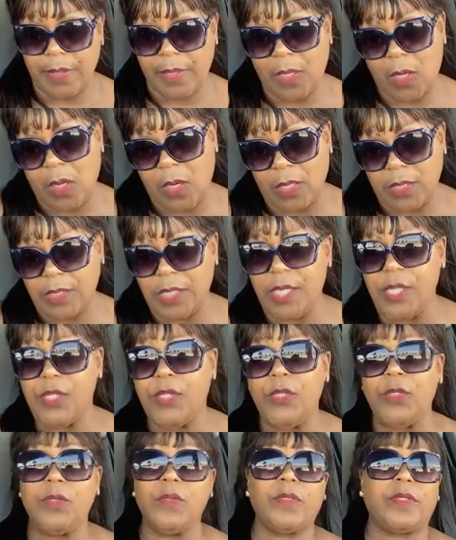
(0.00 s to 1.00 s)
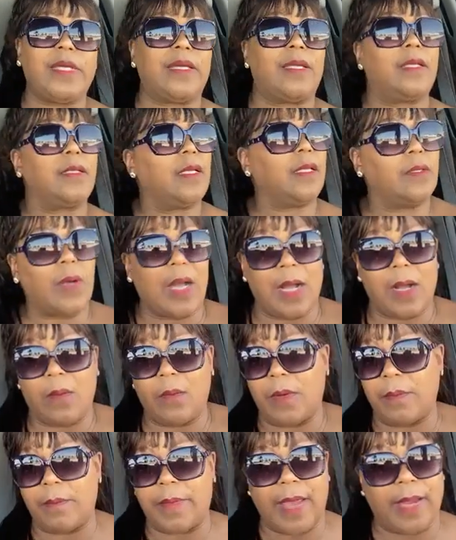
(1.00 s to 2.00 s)
Because he knew that if
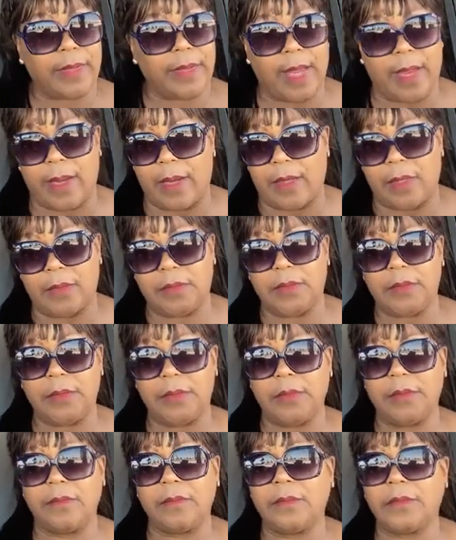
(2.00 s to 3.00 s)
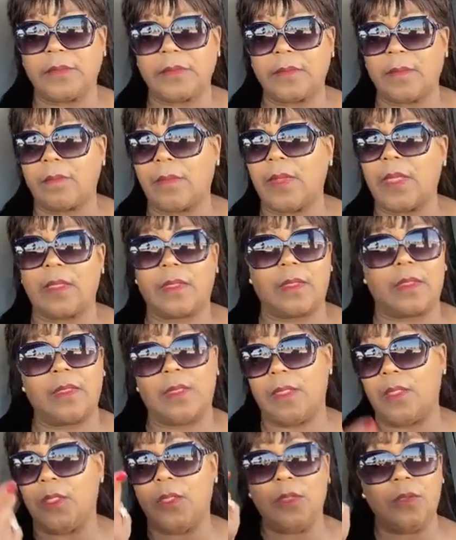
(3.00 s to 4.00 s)
I went back down,
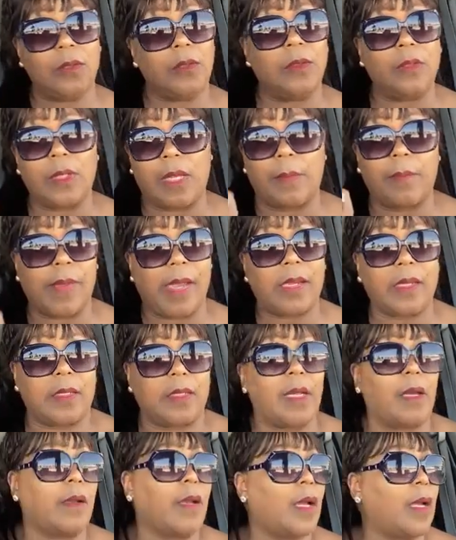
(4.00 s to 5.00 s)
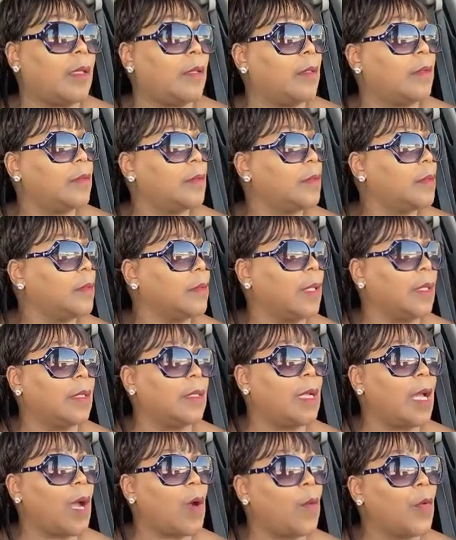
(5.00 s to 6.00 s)
and you're not backing down either.
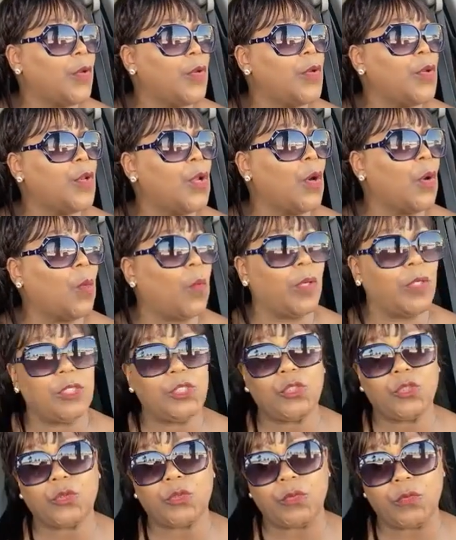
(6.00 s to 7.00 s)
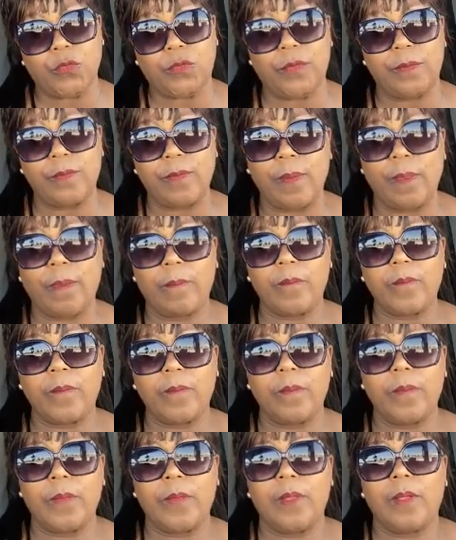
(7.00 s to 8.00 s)
Not when you know what is truth.
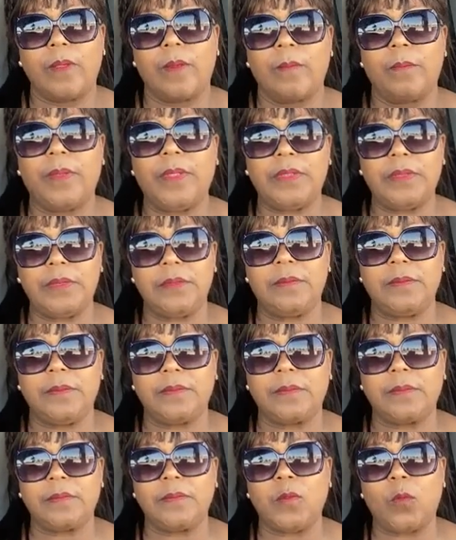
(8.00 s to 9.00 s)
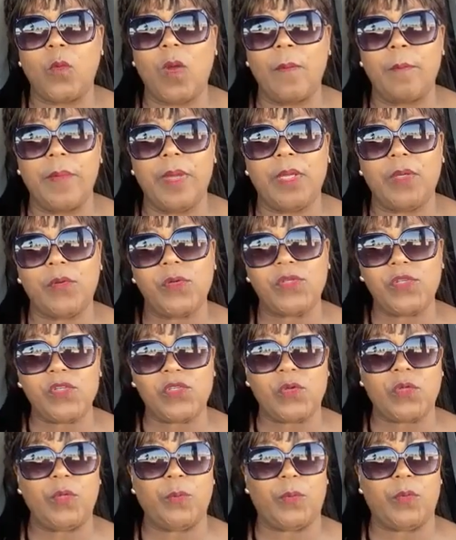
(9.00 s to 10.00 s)
But what makes
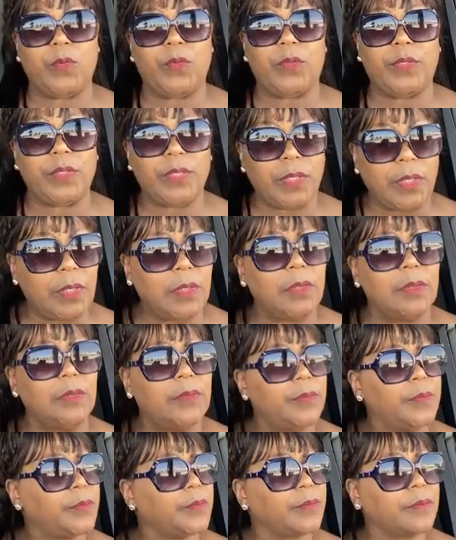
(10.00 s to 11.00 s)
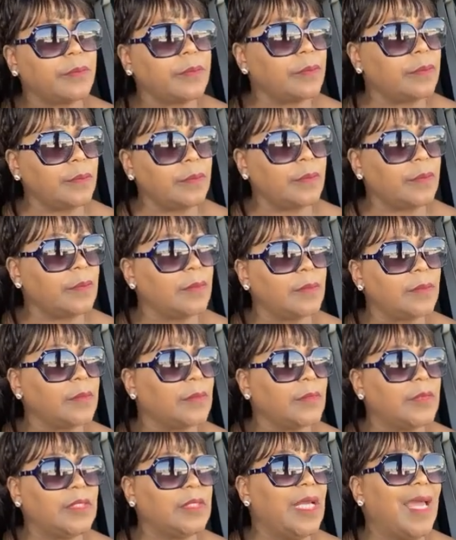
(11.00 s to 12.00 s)
Christians so hypocritical?
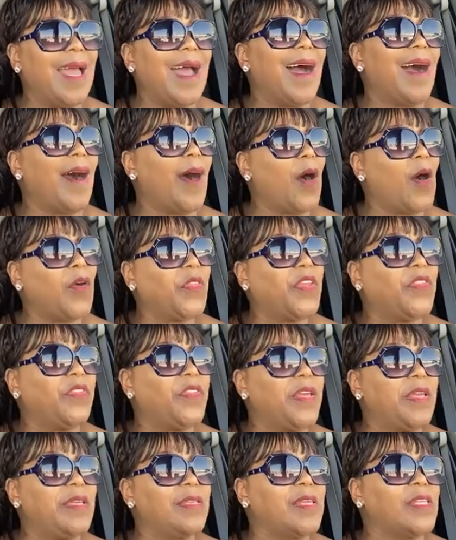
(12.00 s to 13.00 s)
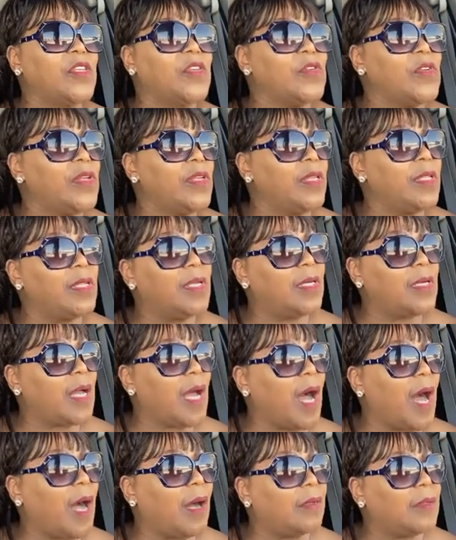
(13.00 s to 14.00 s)
All the things that you
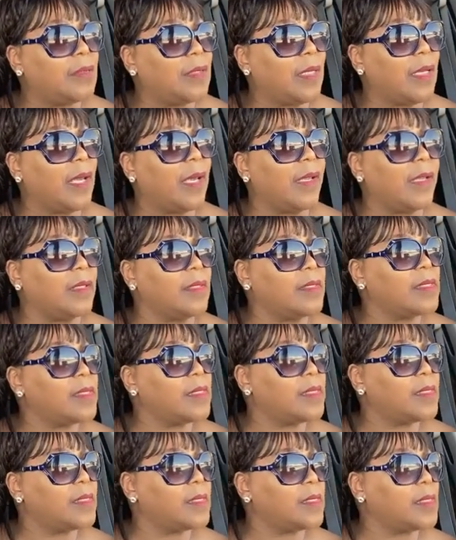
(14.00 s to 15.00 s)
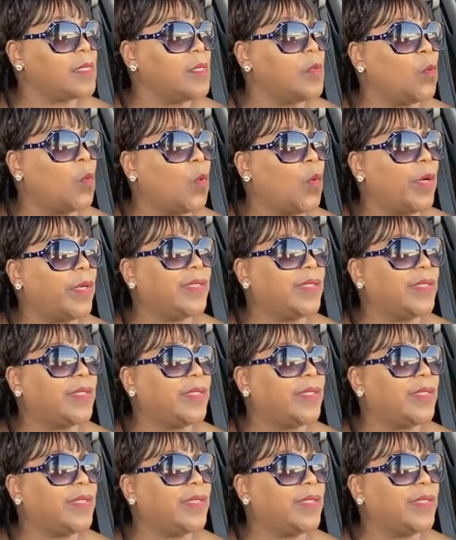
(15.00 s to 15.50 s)
look out at and see